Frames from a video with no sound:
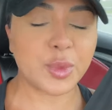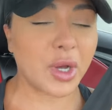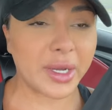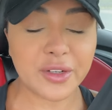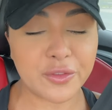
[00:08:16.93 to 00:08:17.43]
But
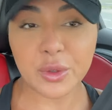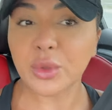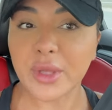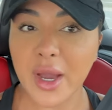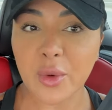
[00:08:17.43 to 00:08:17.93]
I didn't feel
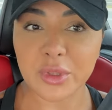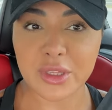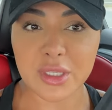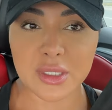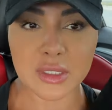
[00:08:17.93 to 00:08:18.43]
that with
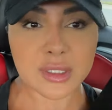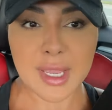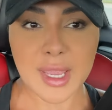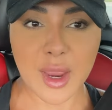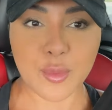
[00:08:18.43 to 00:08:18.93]
these
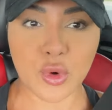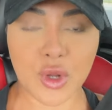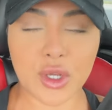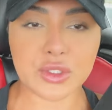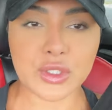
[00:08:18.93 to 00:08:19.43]
skincare products.